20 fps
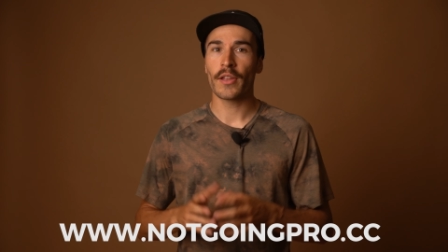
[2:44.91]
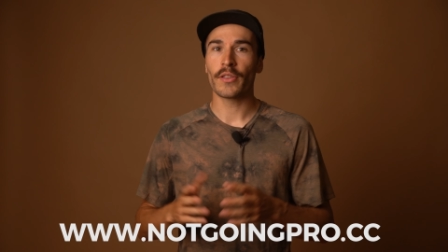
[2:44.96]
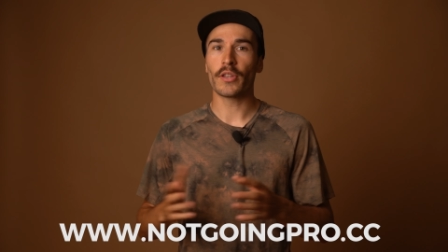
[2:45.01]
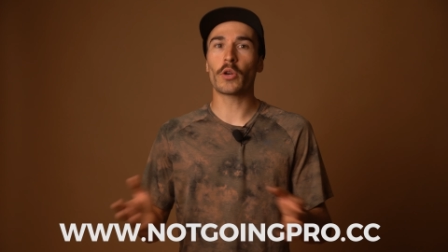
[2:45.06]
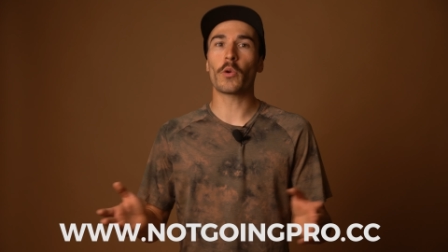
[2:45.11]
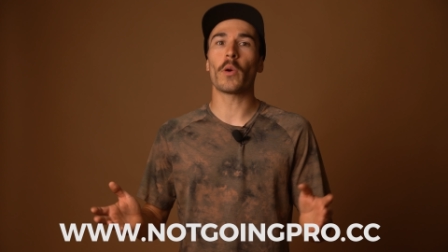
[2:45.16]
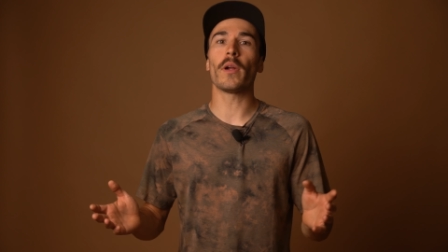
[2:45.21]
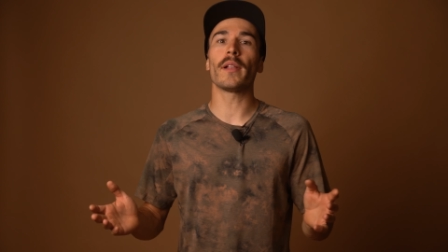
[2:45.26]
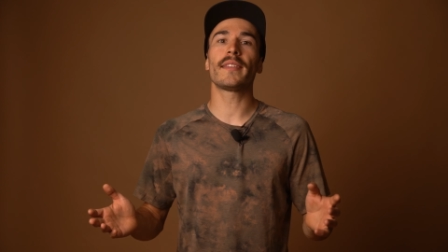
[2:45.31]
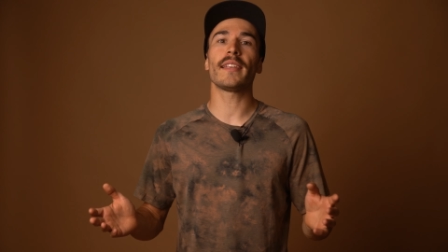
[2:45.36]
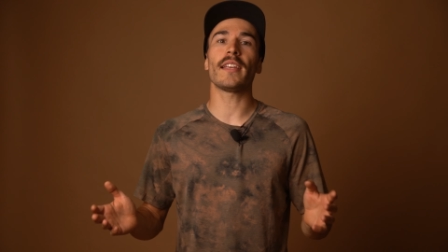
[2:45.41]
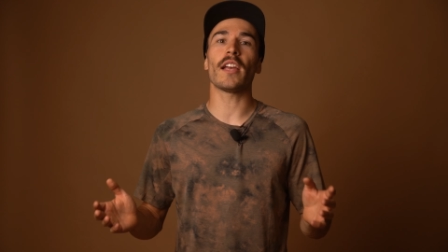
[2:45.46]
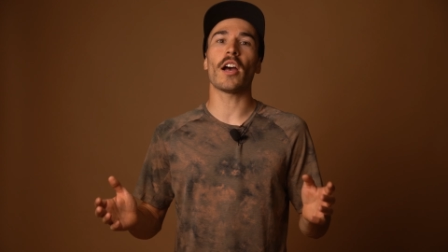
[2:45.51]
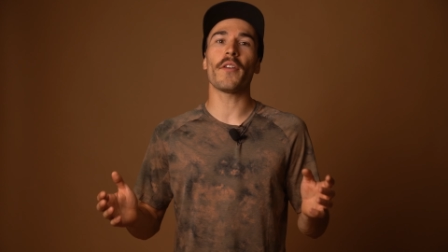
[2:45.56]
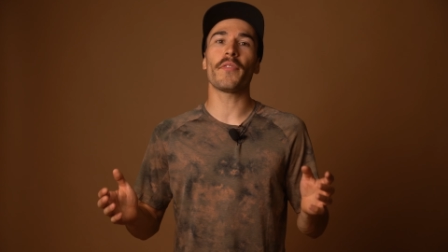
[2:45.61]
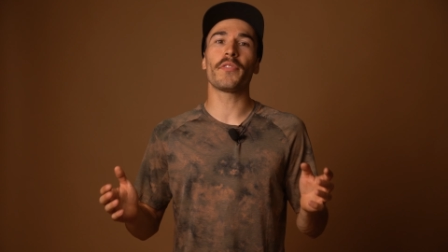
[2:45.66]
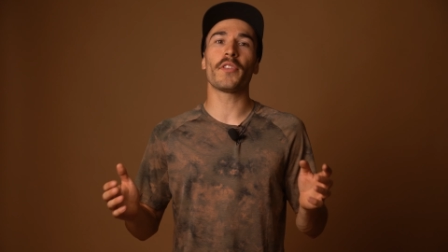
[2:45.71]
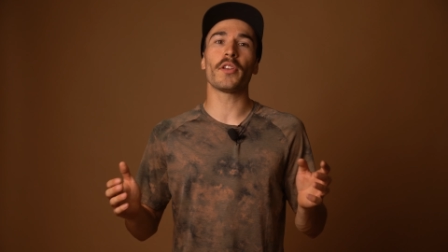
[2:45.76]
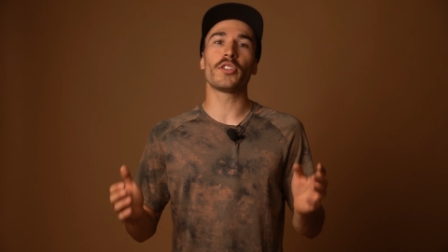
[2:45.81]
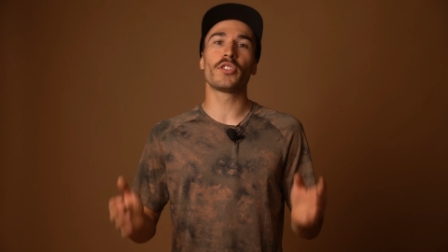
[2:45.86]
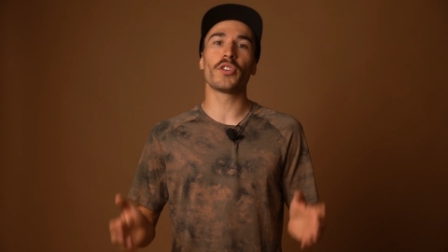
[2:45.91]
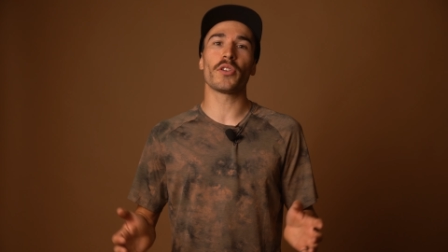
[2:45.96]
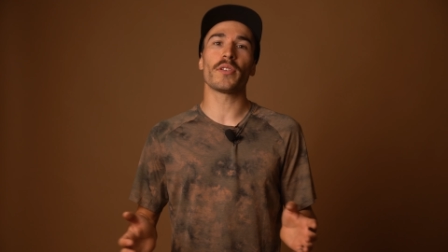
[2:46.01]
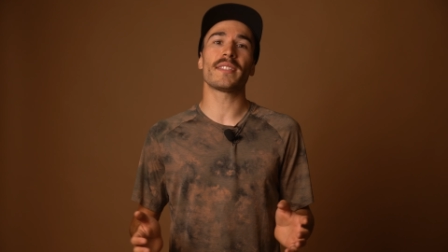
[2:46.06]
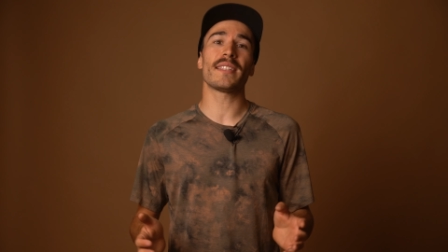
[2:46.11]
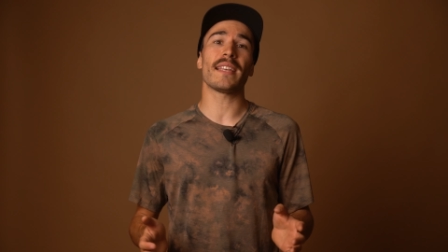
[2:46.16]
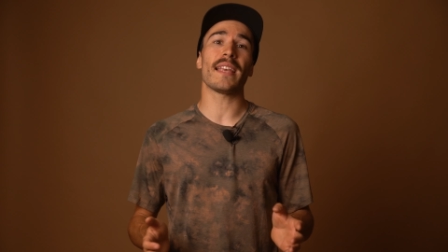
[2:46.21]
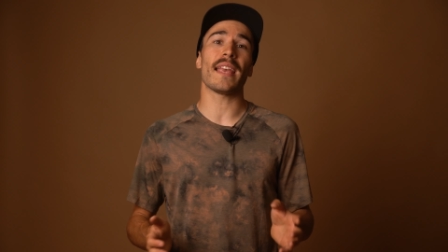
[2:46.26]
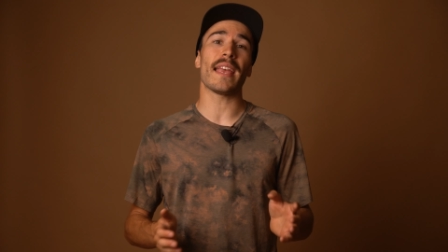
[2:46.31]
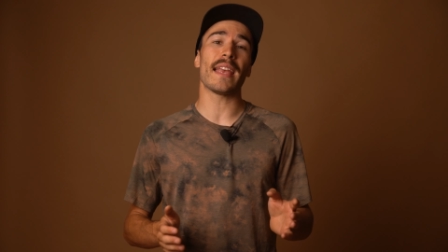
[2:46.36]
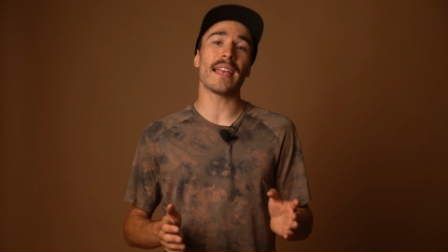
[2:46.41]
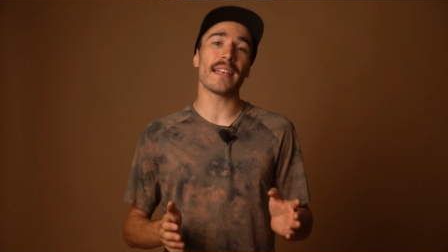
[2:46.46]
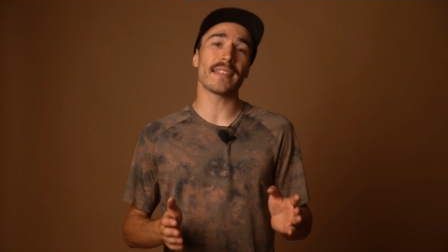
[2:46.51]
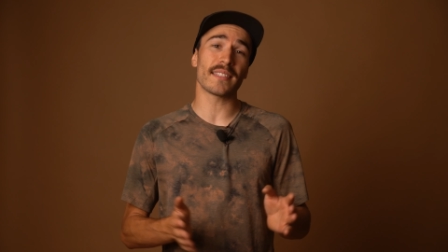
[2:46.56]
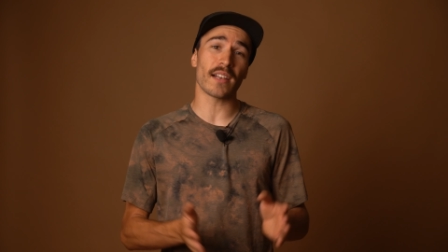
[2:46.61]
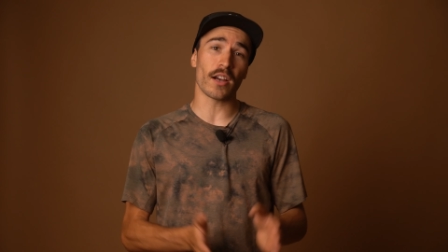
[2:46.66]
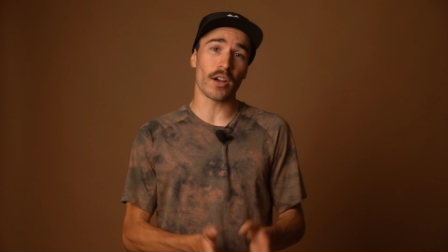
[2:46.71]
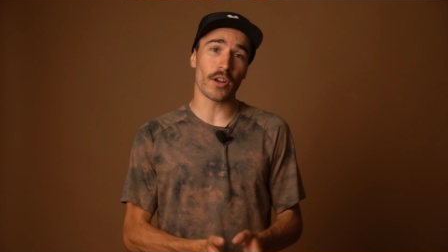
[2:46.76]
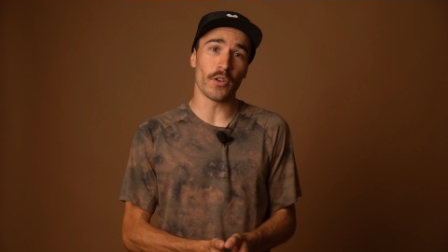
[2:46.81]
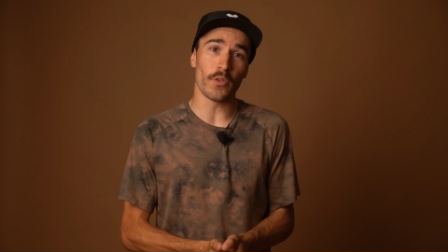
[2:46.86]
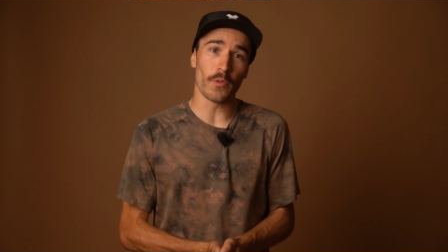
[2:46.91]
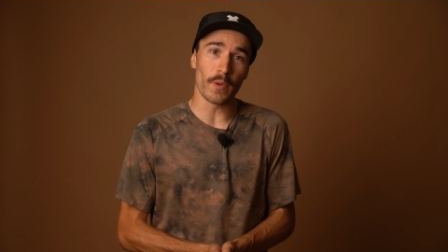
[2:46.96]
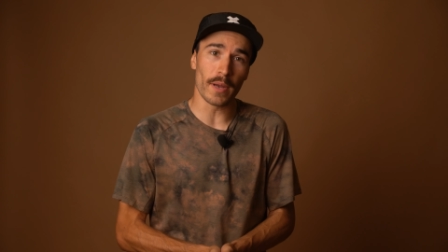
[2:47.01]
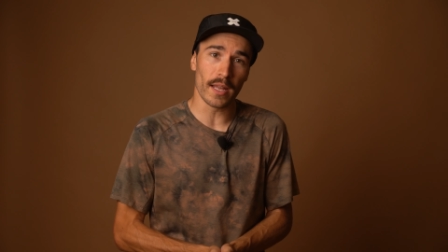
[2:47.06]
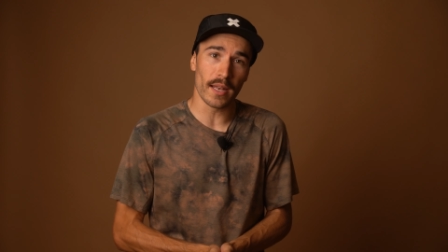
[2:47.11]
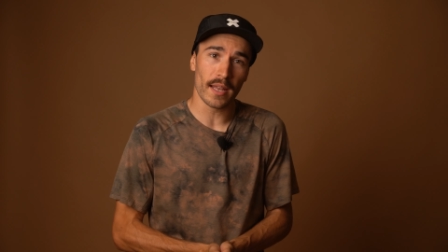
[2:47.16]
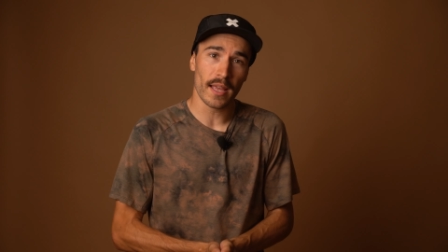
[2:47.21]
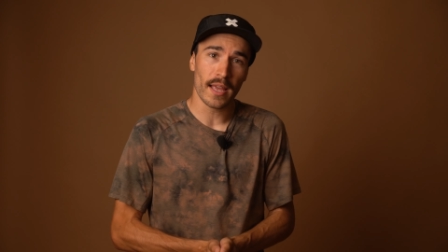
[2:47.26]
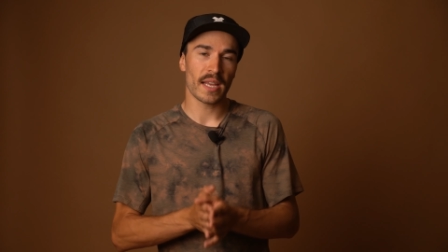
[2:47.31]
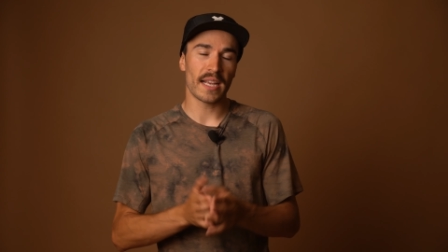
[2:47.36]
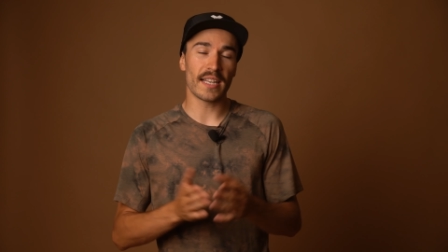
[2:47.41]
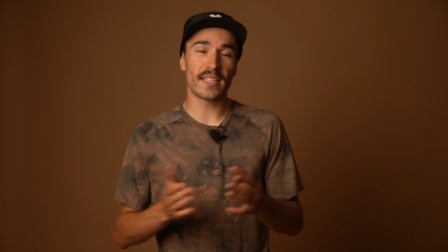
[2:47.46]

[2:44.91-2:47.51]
The quality of the jersey is unreal,